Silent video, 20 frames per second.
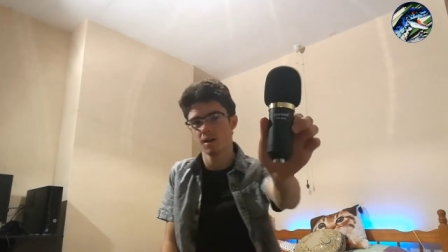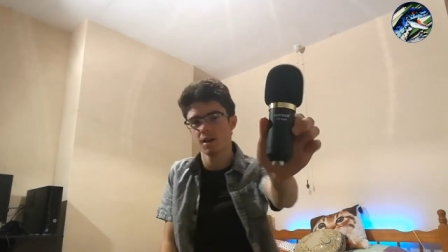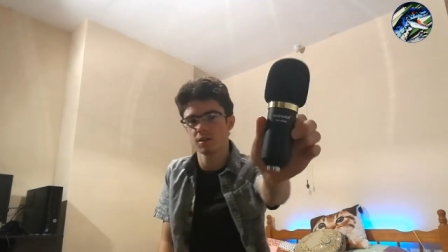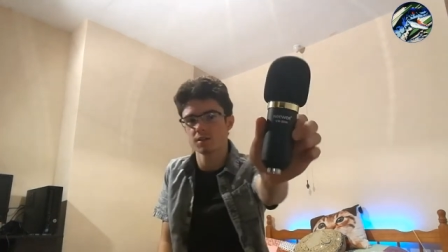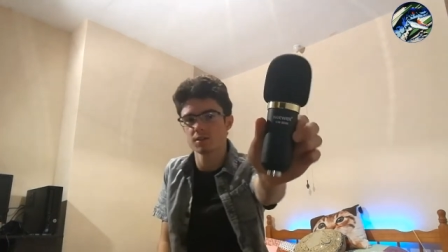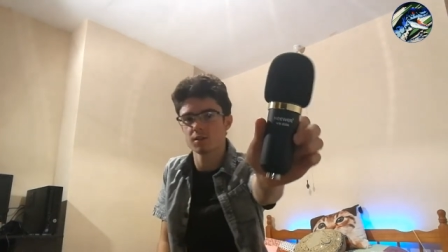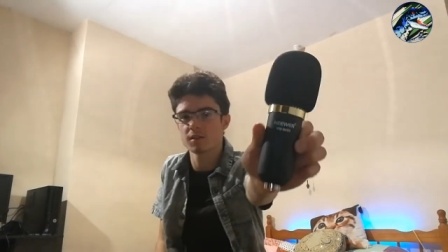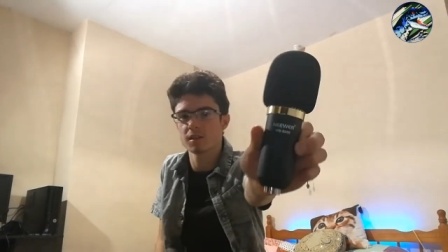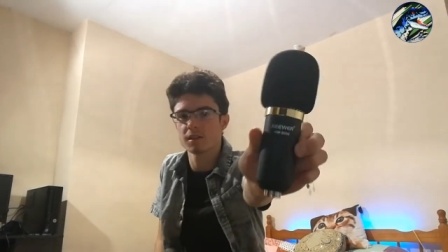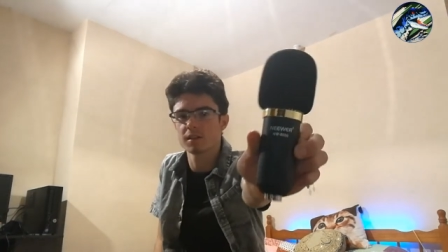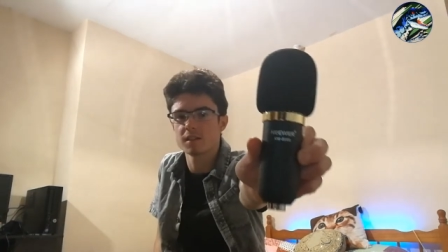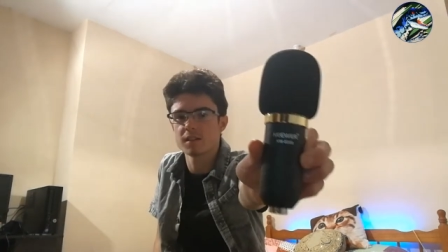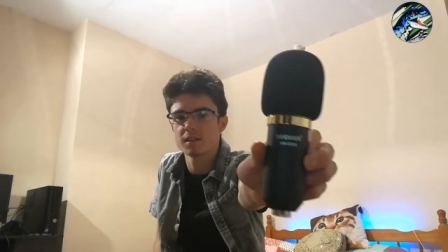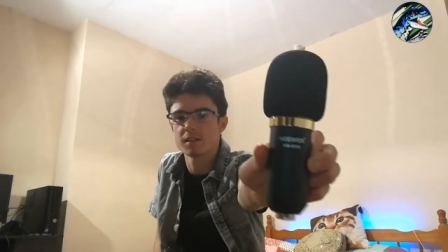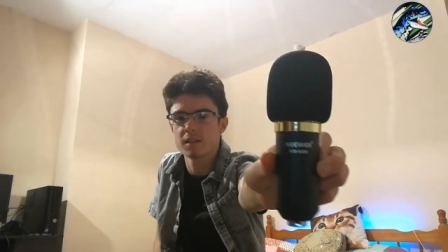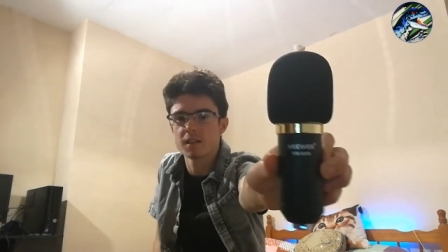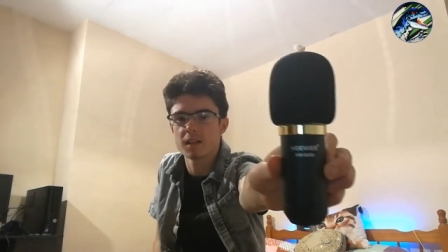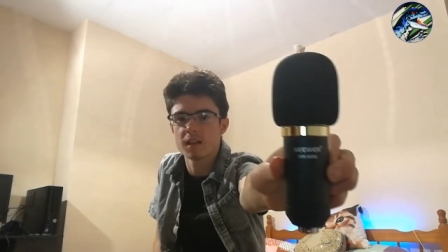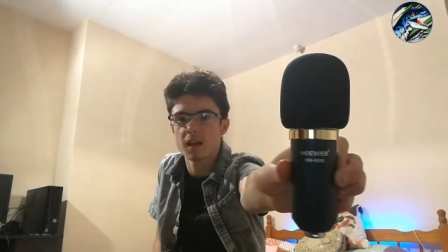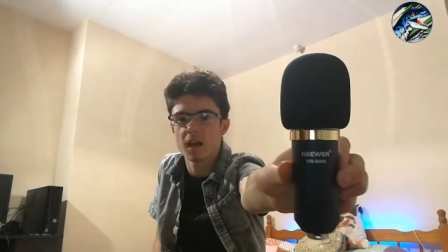So this is
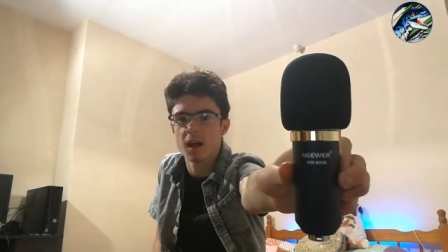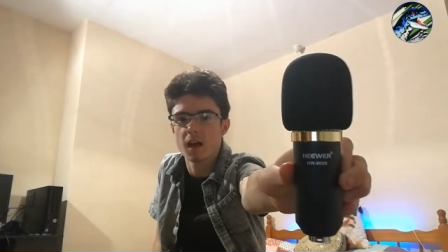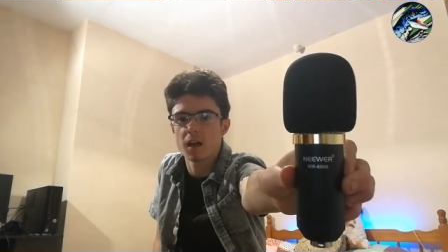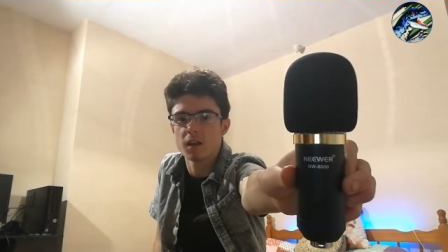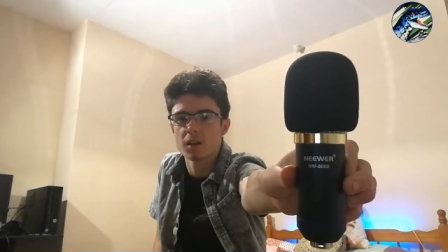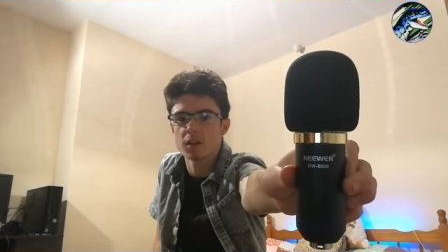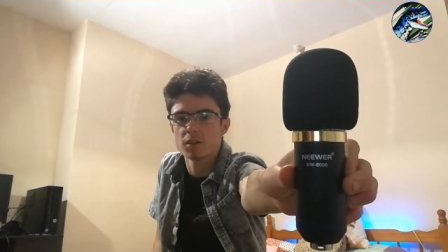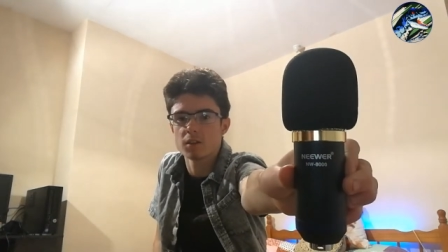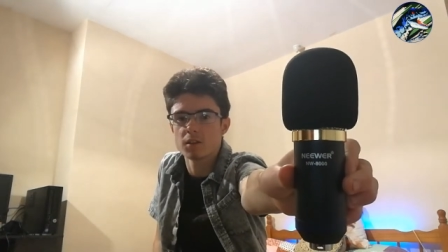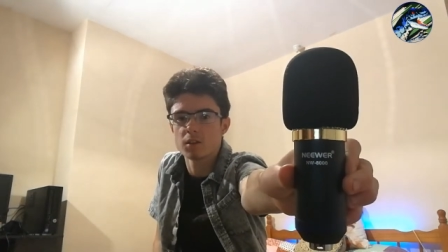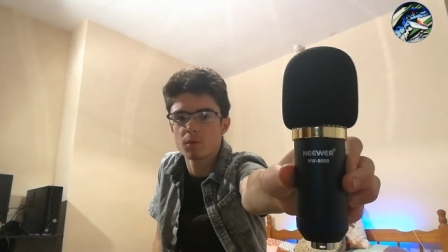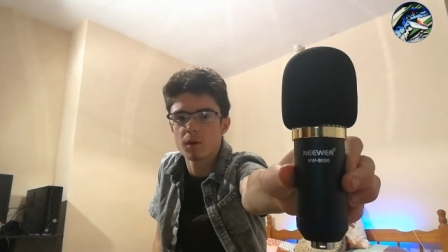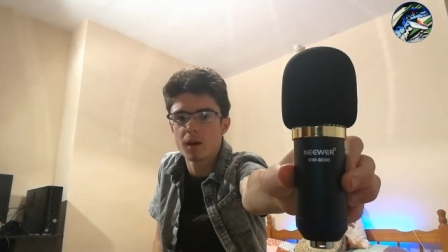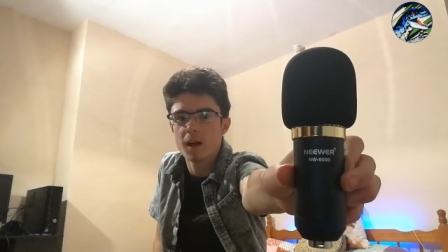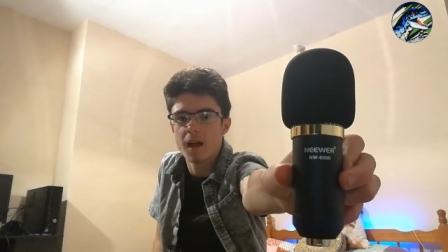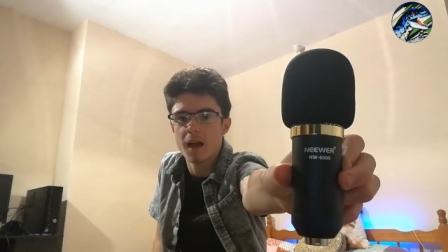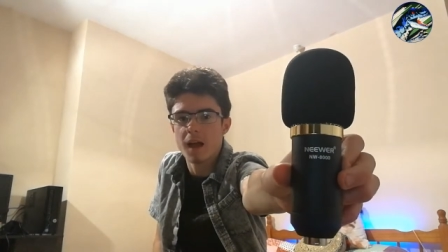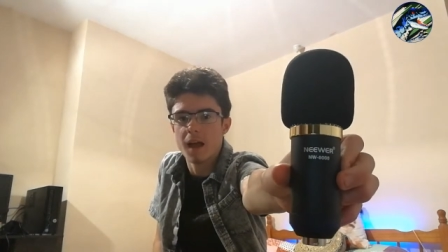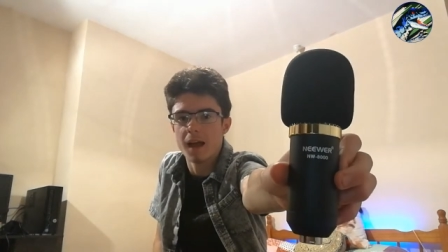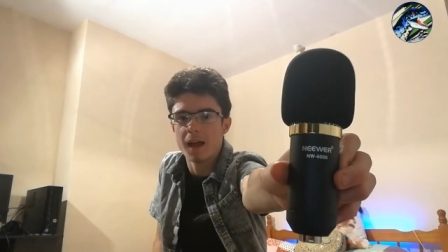the Neewer
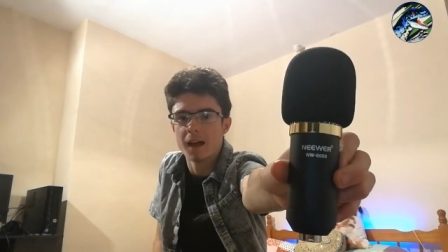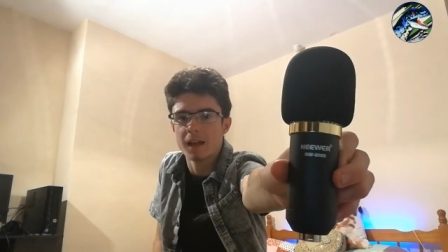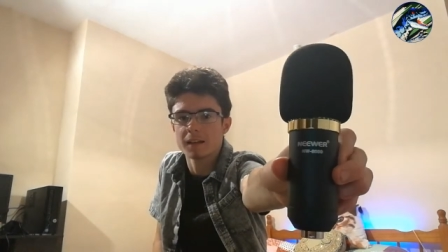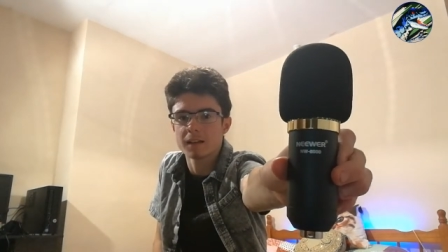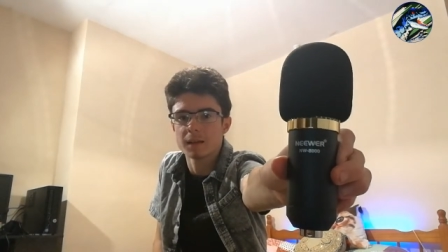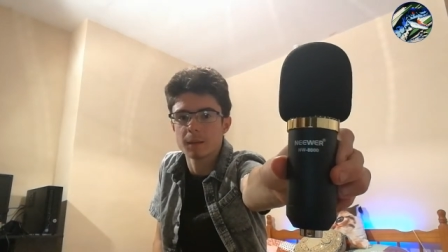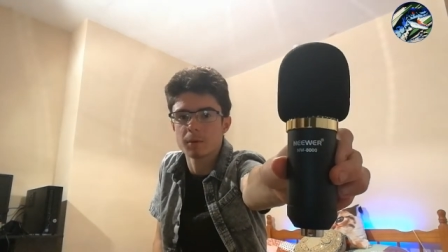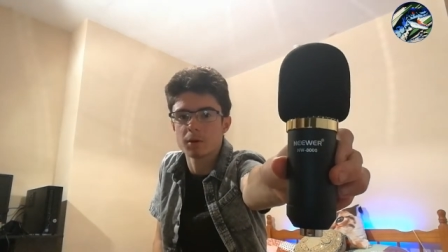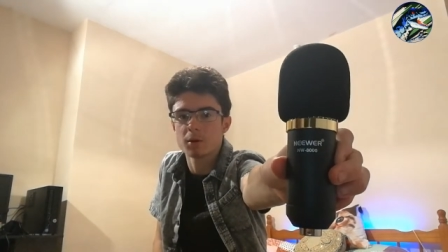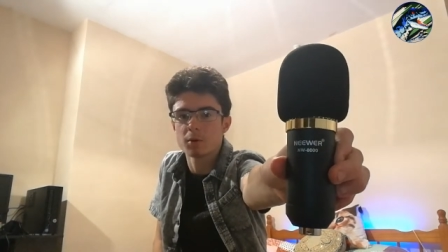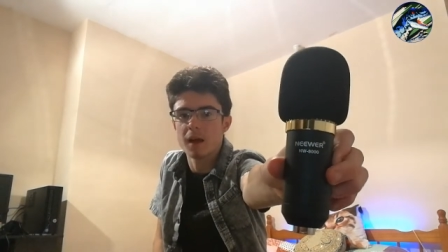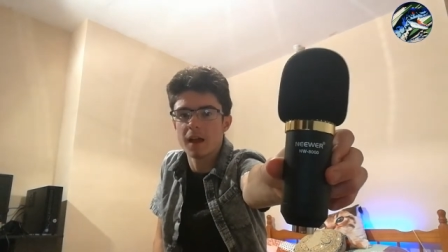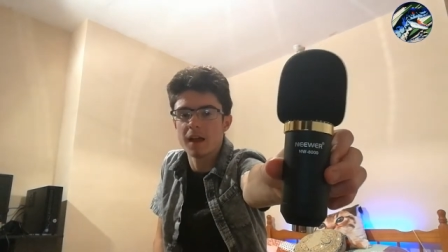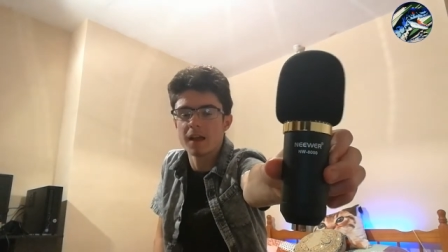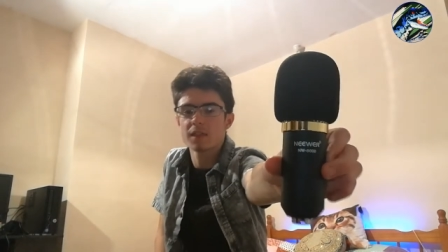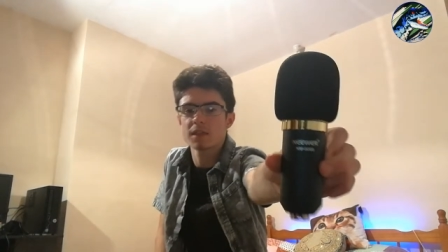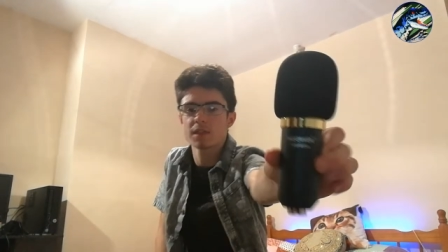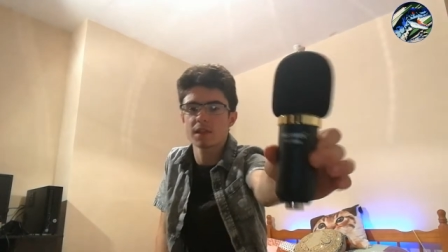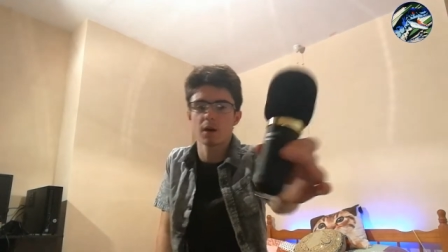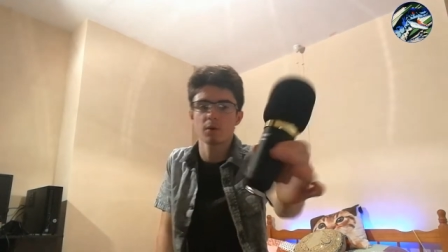
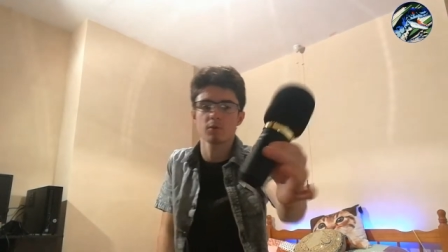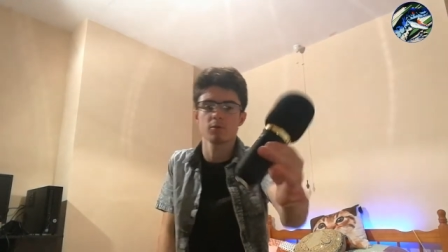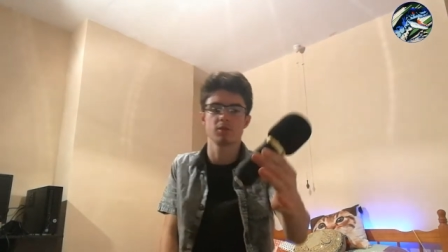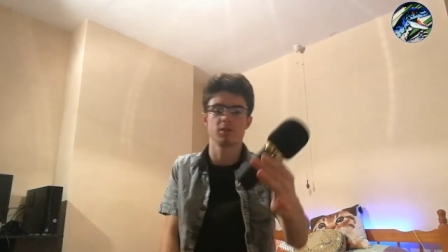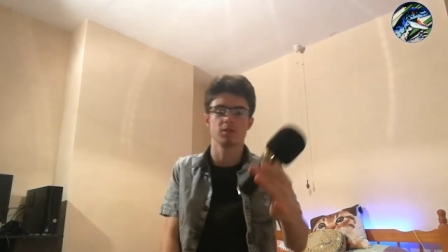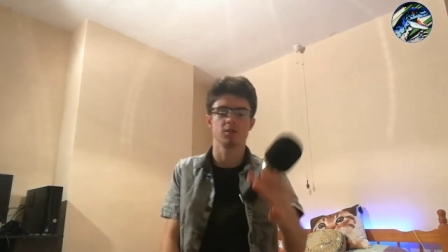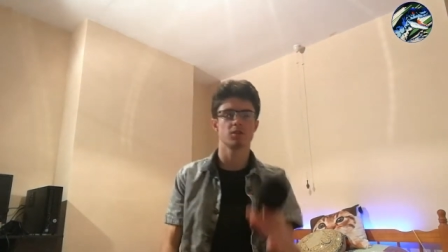NW8000.